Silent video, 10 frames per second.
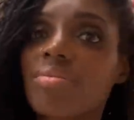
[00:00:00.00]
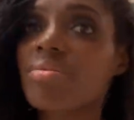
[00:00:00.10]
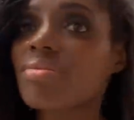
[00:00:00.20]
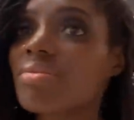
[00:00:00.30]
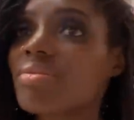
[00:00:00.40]

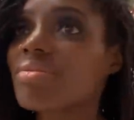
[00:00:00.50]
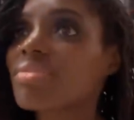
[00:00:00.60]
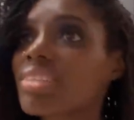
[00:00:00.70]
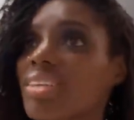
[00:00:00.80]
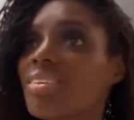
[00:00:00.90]
appointment
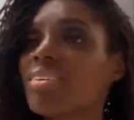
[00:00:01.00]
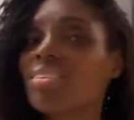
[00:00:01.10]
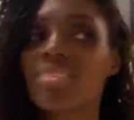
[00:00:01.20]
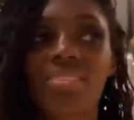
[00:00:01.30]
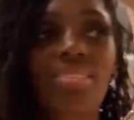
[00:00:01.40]

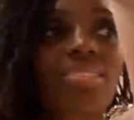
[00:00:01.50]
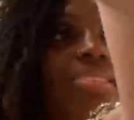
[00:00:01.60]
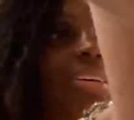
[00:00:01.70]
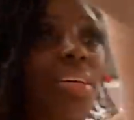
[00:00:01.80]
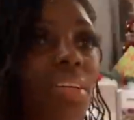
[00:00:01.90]
because
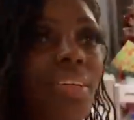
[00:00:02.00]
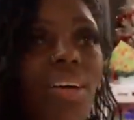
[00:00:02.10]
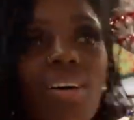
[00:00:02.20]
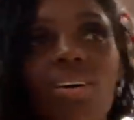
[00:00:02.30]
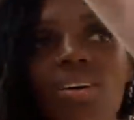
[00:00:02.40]

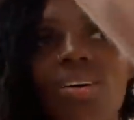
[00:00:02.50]
you're on